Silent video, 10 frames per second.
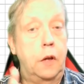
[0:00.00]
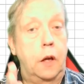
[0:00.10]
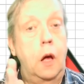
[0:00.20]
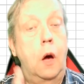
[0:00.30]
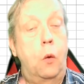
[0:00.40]
we'll
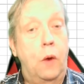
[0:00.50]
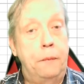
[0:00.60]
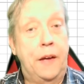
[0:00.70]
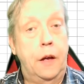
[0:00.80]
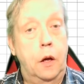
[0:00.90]
say,
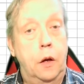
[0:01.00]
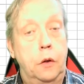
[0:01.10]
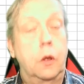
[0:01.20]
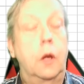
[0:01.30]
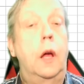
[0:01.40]
one
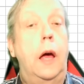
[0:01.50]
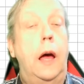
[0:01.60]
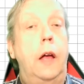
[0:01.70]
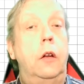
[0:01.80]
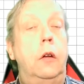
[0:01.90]
megahertz,
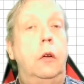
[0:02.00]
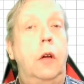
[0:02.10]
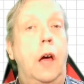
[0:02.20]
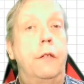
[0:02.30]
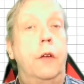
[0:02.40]
and
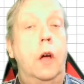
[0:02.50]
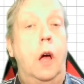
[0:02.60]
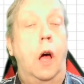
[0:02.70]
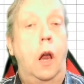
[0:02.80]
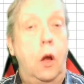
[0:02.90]
you have
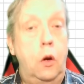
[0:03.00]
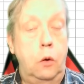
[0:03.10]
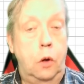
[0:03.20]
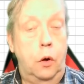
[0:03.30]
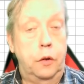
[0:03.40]
a
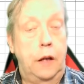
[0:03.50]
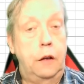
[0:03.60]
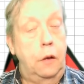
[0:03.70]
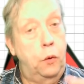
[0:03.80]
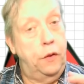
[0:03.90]
local
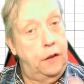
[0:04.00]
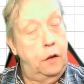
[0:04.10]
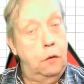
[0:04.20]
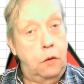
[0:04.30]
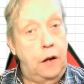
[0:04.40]
oscillator
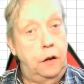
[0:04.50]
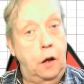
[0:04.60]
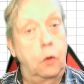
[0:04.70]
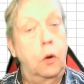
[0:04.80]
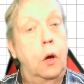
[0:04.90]
within the
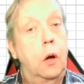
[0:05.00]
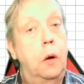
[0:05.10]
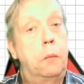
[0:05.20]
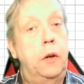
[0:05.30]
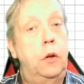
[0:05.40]
radio
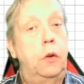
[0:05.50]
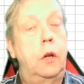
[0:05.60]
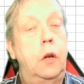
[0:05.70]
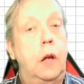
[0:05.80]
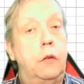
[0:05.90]

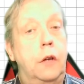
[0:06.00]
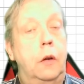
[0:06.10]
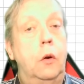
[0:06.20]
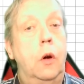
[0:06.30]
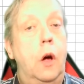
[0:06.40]
producing a
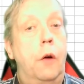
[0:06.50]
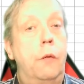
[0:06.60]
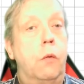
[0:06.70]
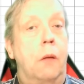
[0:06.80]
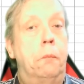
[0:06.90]
signal
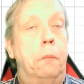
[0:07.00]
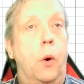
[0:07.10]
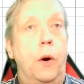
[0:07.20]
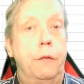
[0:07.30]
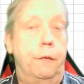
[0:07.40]
of one
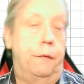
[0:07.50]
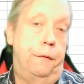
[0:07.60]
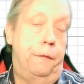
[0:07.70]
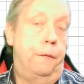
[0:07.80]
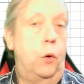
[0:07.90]
point
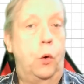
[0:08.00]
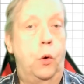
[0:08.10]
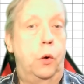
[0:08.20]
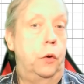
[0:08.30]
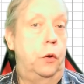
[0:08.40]

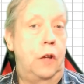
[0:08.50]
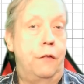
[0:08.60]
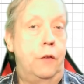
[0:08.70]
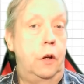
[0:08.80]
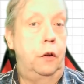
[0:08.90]
four
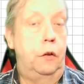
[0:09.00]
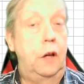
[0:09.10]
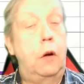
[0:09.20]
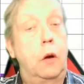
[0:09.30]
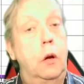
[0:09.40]
seven
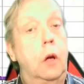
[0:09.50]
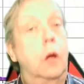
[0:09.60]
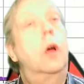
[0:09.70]
zero